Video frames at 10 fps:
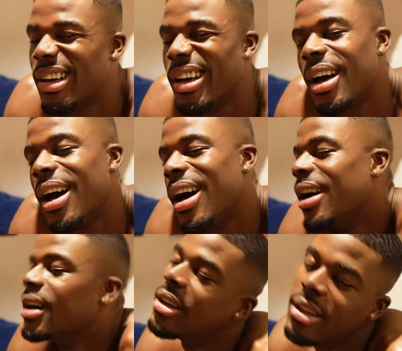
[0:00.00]
Ah, uh,
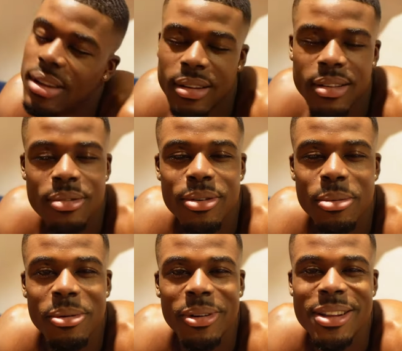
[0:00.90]
you feel
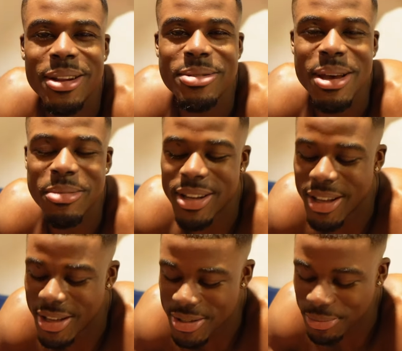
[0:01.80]
me? One of them type of
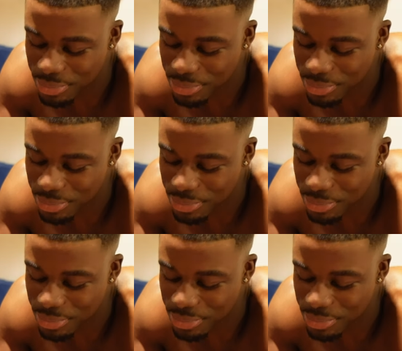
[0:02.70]
days.